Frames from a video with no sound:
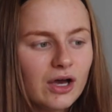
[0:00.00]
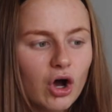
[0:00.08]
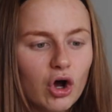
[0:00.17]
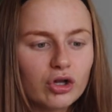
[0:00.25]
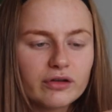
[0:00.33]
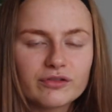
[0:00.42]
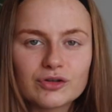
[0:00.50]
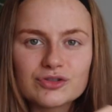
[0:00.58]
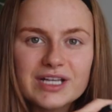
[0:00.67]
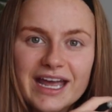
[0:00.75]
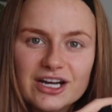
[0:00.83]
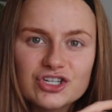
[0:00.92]
all of
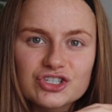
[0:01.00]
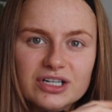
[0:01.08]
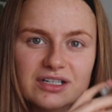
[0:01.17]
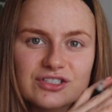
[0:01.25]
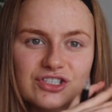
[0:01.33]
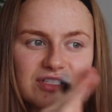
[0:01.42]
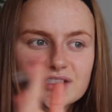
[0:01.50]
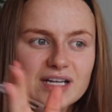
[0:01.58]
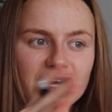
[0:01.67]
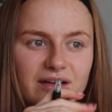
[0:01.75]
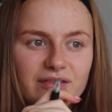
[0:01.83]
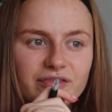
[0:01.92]
those extras just to
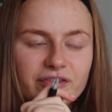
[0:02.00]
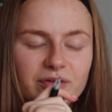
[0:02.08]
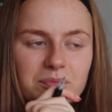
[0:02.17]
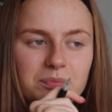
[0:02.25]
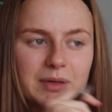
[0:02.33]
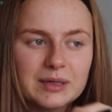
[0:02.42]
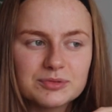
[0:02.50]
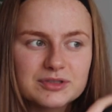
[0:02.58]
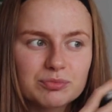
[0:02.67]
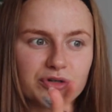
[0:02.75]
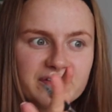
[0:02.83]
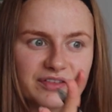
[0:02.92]
kind of be able to
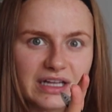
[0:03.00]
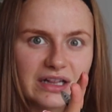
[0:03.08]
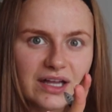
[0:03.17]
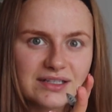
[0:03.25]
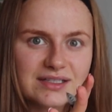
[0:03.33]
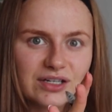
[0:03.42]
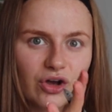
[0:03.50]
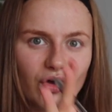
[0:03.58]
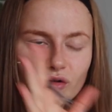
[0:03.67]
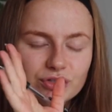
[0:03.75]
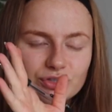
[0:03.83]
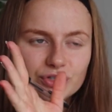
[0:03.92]
briefly glance at it
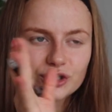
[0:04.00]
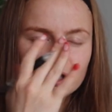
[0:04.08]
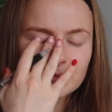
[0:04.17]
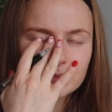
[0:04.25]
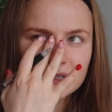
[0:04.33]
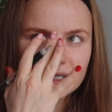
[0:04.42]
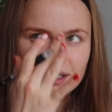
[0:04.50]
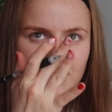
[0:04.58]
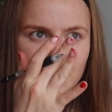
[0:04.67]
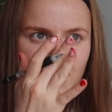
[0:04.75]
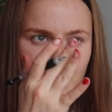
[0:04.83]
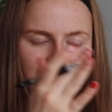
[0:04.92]
all and look and be like,
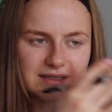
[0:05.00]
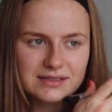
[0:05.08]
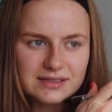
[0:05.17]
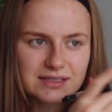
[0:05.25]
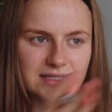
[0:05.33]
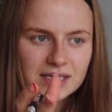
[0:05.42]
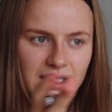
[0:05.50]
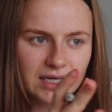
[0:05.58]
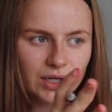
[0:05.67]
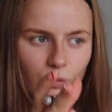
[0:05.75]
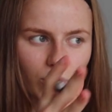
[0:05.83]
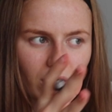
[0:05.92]
okay, this is
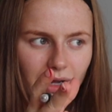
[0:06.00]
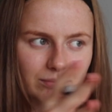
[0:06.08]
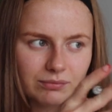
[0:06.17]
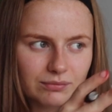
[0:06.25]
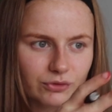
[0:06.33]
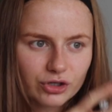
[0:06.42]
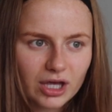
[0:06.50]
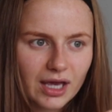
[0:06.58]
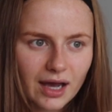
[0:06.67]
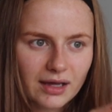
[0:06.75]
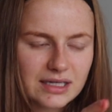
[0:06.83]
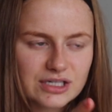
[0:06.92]
what I'm looking
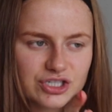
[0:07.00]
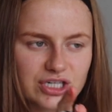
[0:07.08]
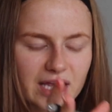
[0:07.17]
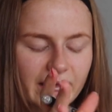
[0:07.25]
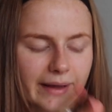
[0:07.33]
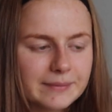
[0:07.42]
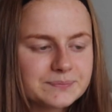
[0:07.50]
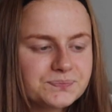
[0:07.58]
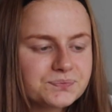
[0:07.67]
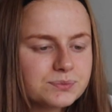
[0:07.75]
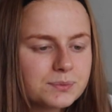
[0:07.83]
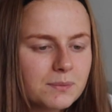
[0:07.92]
at each day.
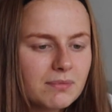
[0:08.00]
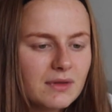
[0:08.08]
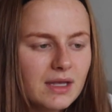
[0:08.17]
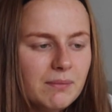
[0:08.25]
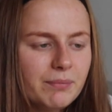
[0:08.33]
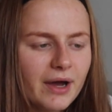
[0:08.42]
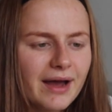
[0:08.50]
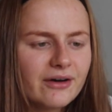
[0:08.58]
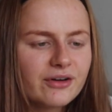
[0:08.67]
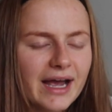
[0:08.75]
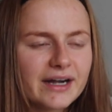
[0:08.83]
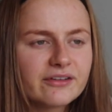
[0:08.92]
But
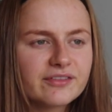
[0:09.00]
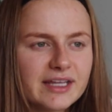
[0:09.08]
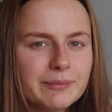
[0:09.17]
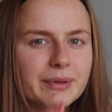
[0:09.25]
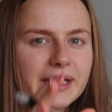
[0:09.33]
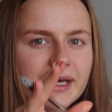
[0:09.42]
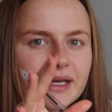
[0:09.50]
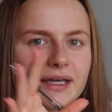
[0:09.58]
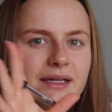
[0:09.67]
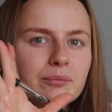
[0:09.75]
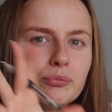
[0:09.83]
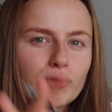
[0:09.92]
I'll kind of keep it
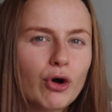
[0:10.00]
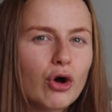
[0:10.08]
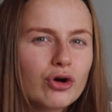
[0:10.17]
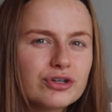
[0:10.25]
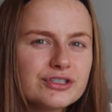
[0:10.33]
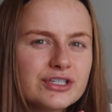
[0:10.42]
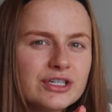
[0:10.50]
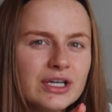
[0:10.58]
broad.